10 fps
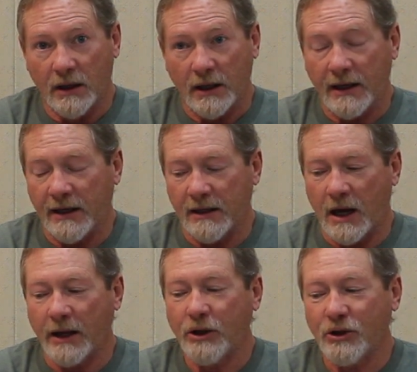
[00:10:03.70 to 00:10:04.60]
And
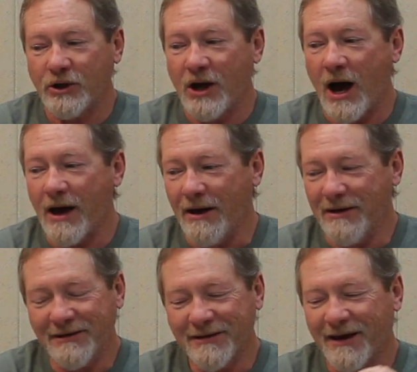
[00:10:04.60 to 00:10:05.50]
I could not,
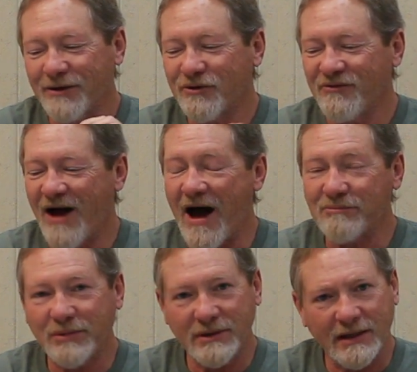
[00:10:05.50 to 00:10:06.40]
I could not
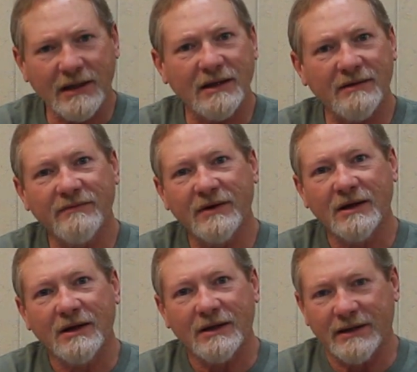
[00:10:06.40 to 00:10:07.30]
believe
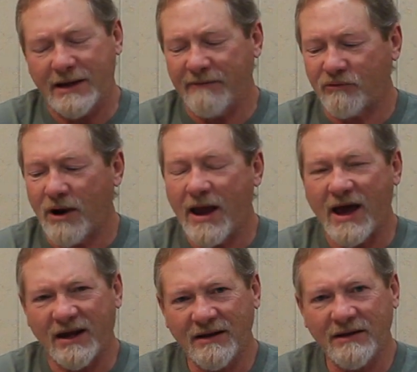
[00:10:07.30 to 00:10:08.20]
that after I had
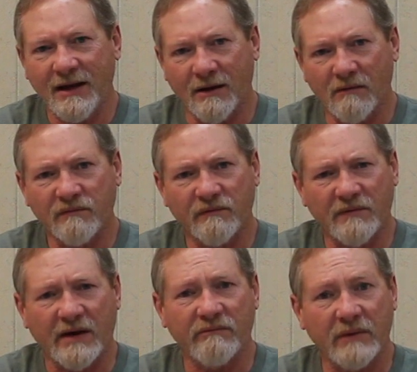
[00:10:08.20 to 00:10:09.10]
it in the air for
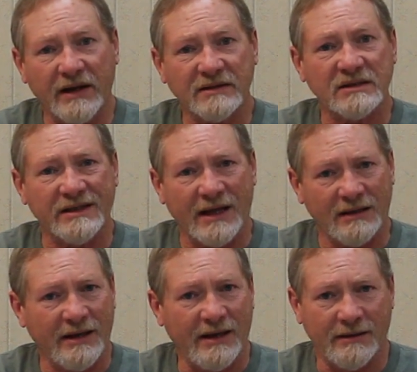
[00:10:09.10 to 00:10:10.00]
five minutes and I
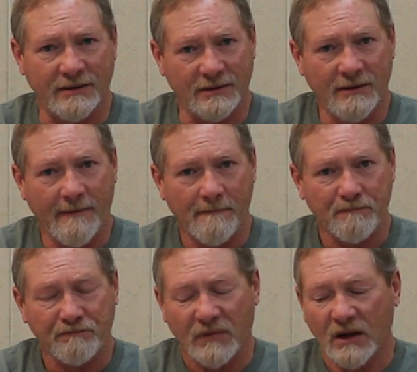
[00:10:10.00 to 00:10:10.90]
landed
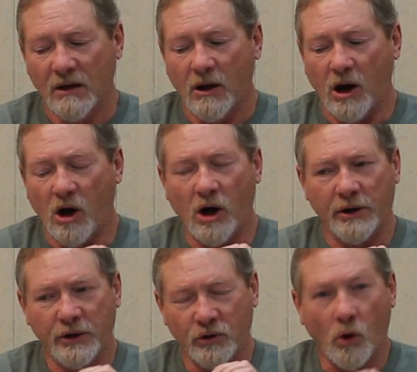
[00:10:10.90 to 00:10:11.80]
on
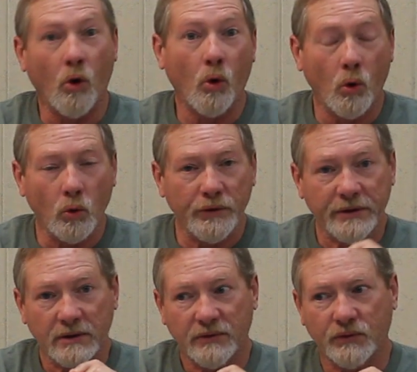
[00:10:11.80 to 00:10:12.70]
an old
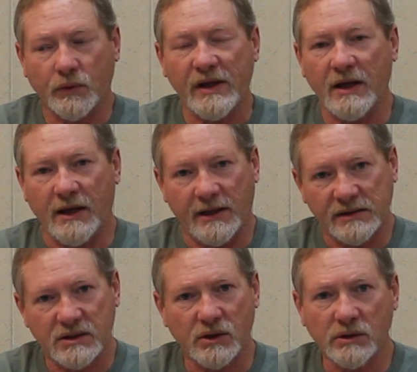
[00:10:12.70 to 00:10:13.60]
three
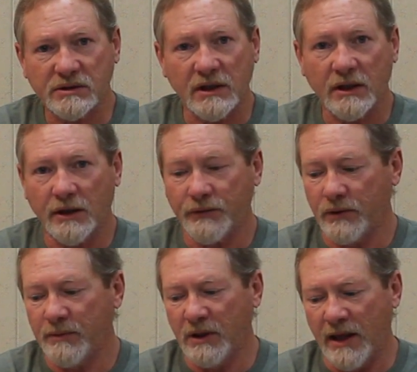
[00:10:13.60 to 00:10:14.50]
S thirteen hundred
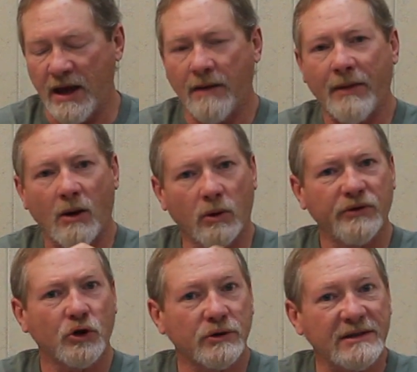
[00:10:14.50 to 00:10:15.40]
milliamp hour
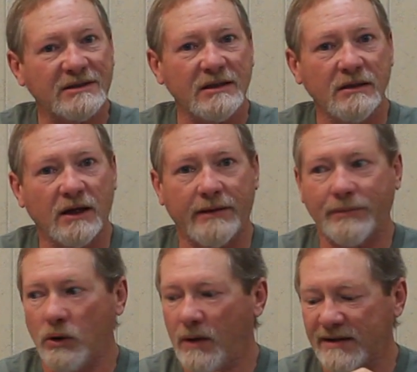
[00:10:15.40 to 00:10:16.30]
thirty C
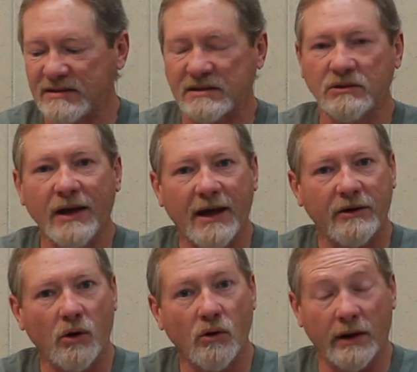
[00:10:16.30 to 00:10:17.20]
LiPo, I still had,
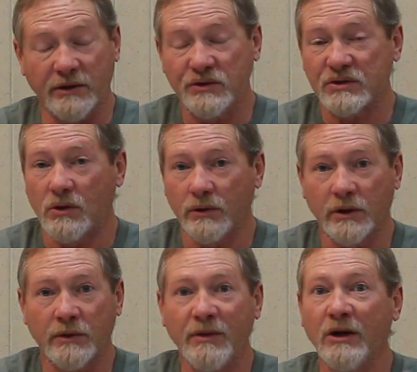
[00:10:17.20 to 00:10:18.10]
oh, and you saw it on
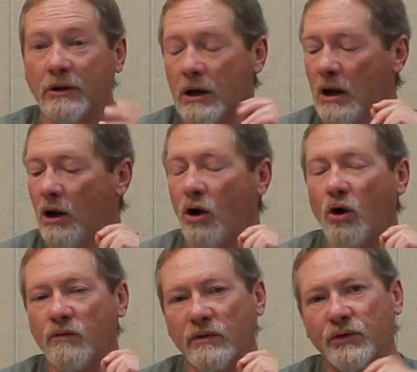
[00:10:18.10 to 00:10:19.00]
the meter,
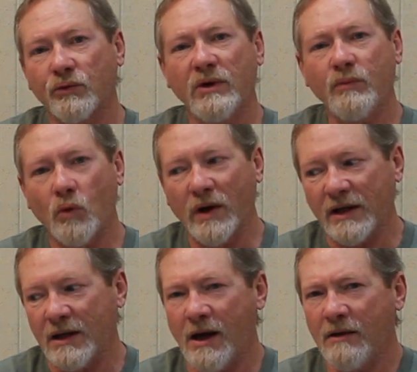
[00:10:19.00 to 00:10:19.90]
over three point
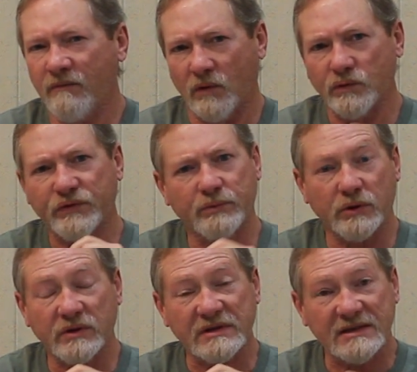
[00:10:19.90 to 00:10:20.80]
nine volts
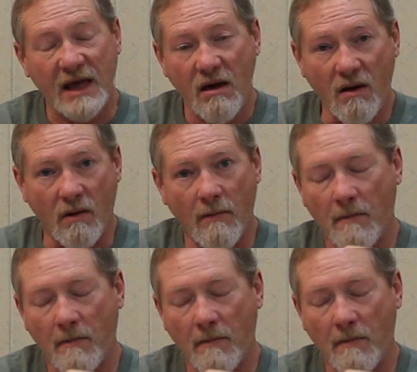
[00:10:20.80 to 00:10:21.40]
per cell.